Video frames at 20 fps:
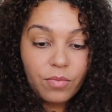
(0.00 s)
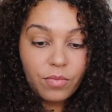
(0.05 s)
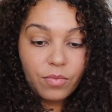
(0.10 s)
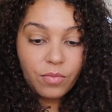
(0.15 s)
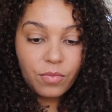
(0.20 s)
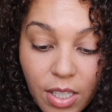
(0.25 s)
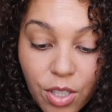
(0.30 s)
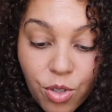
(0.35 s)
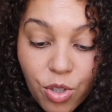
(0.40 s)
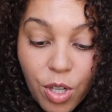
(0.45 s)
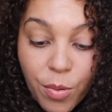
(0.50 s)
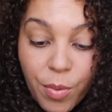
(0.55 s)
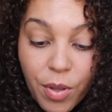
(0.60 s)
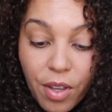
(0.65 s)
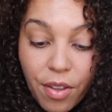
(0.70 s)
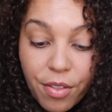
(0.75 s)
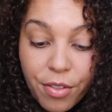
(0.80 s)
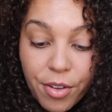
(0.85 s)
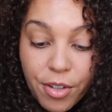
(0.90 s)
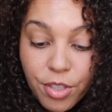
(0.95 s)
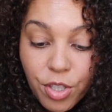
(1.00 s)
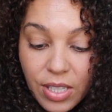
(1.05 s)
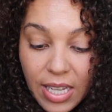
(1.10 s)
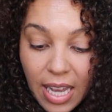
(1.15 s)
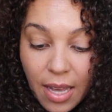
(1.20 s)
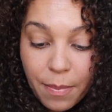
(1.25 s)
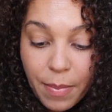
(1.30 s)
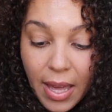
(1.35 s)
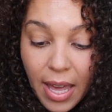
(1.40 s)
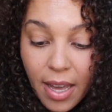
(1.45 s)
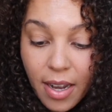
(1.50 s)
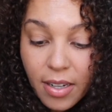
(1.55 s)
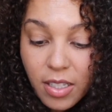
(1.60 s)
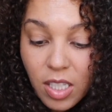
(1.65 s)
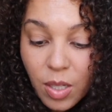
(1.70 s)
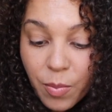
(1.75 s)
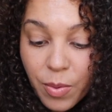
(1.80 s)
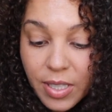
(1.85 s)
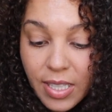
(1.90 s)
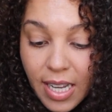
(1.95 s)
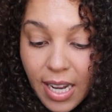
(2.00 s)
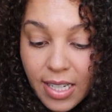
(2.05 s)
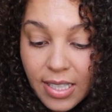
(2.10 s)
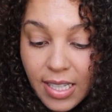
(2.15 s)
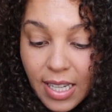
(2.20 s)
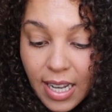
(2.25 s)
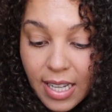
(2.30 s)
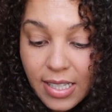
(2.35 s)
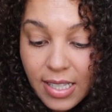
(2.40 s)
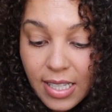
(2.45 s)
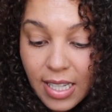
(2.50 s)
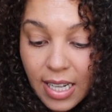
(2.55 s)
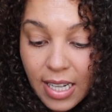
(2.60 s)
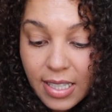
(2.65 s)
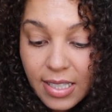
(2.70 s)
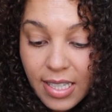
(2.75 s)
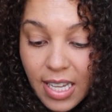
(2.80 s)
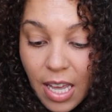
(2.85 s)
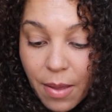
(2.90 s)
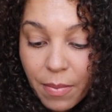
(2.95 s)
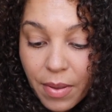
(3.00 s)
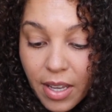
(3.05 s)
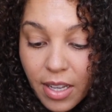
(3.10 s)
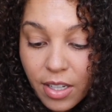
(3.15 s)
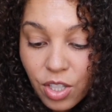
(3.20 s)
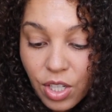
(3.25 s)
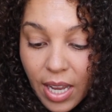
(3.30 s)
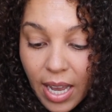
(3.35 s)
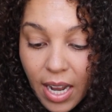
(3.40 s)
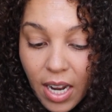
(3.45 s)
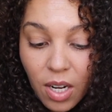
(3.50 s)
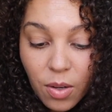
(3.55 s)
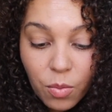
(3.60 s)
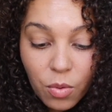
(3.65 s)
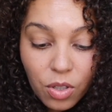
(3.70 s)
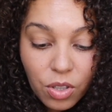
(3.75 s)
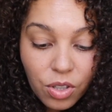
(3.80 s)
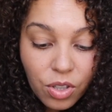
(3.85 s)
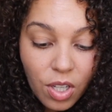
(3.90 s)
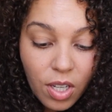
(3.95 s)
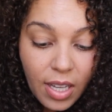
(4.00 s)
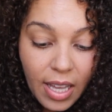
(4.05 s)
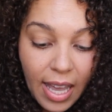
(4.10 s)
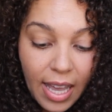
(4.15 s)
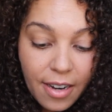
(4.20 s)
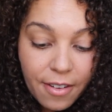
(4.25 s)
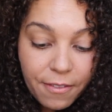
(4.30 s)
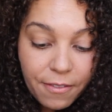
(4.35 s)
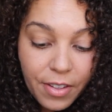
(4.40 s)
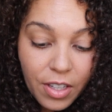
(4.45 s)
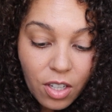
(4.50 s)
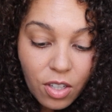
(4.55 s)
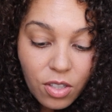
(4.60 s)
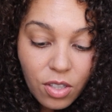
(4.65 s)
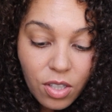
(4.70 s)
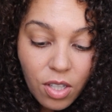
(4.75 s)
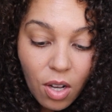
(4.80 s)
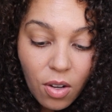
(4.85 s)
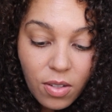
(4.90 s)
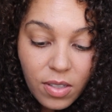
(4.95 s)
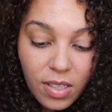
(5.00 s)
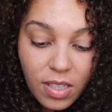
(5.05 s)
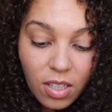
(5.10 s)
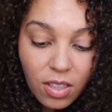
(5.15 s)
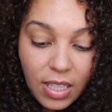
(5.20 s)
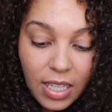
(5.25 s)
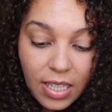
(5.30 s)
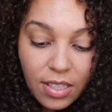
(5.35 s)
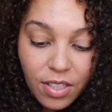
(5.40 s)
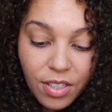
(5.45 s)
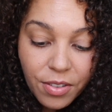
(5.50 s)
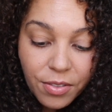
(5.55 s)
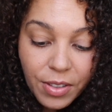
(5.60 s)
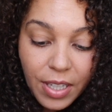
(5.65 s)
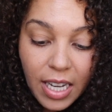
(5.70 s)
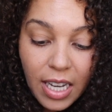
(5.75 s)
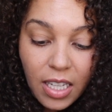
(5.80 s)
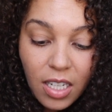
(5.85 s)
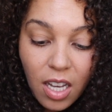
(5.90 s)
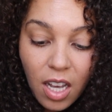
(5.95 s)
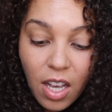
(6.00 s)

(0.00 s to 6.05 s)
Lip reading: Distribute through damp hair to protect against heat damage. Hair will look and feel so silky serene,